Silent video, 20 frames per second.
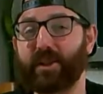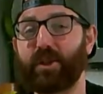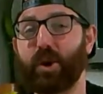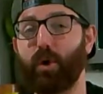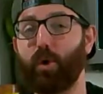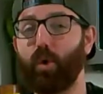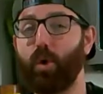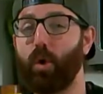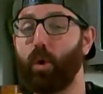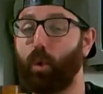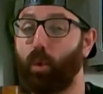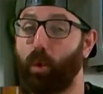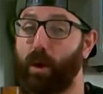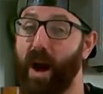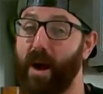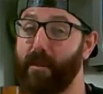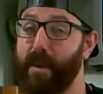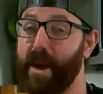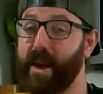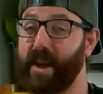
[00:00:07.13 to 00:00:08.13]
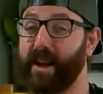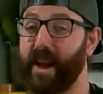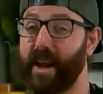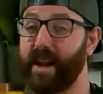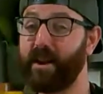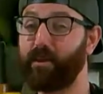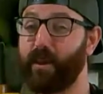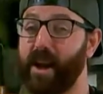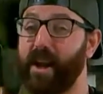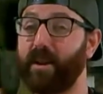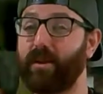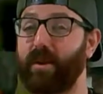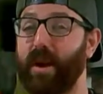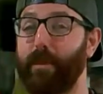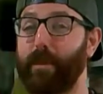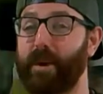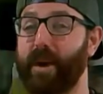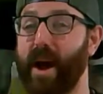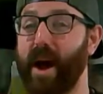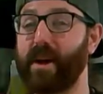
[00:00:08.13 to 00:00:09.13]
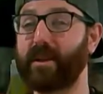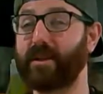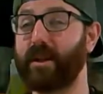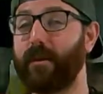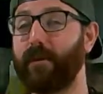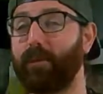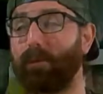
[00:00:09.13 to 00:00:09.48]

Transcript: So we're not making any regular empanadas.